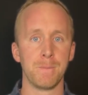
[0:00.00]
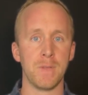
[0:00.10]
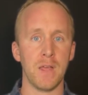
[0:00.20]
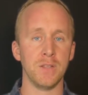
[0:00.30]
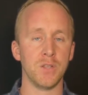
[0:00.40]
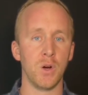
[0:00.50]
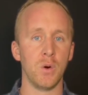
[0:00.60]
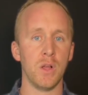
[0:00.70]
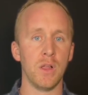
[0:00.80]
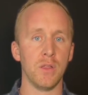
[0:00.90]
And
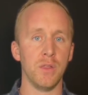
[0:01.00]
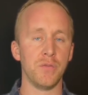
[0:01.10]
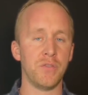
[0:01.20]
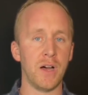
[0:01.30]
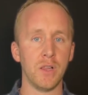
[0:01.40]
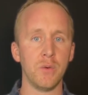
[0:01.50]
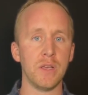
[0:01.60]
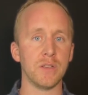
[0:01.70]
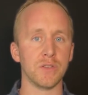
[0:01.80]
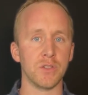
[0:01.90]
so The
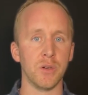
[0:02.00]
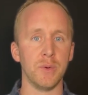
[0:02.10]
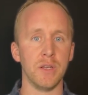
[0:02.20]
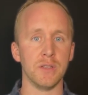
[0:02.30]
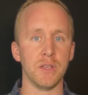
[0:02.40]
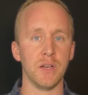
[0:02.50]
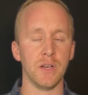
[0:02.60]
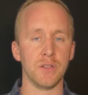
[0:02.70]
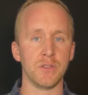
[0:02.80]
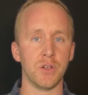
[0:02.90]
following sermon is a
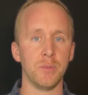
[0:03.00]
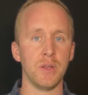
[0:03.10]
sermon